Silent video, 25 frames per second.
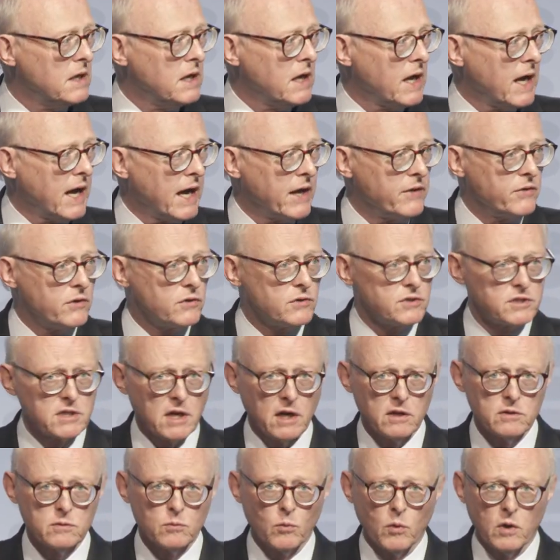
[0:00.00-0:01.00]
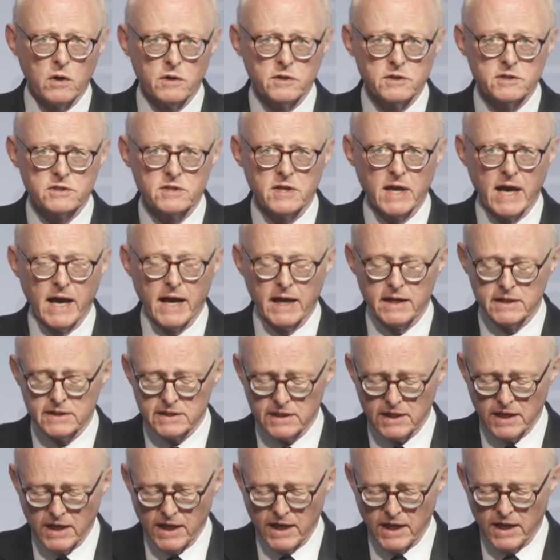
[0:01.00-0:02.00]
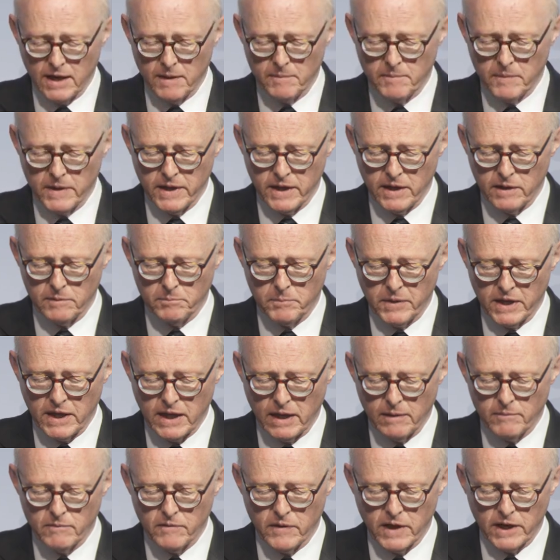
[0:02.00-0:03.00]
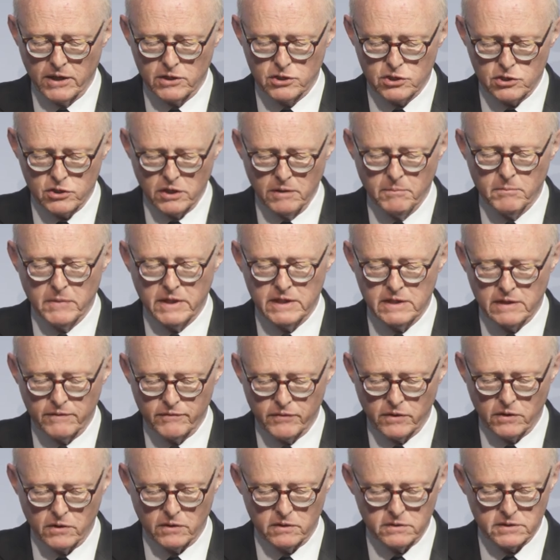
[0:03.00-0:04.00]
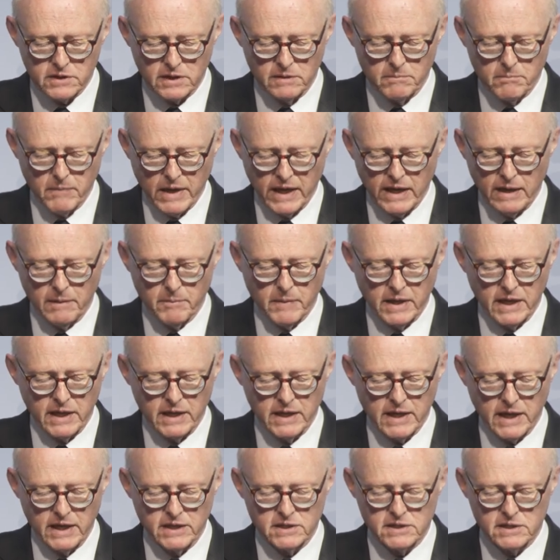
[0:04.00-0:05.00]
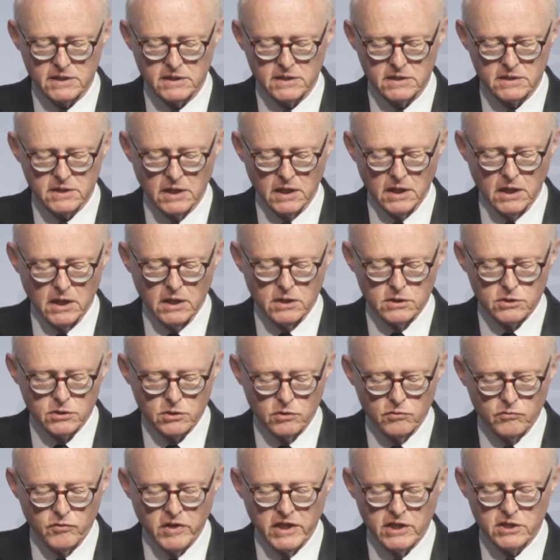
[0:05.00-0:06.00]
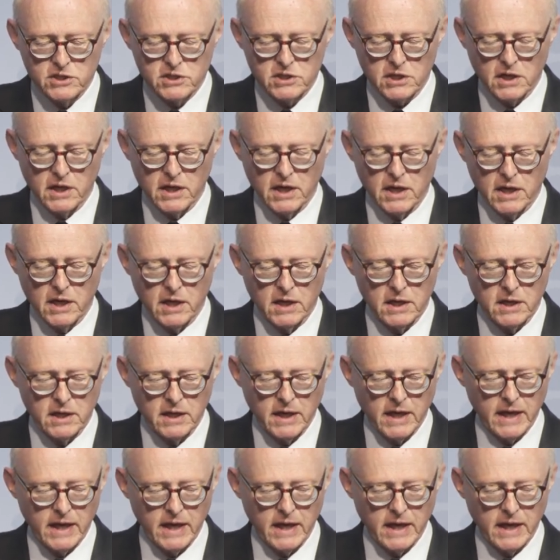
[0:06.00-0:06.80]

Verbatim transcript: And the result was that um, it became extremely difficult in many, many cases to reach uh, uh,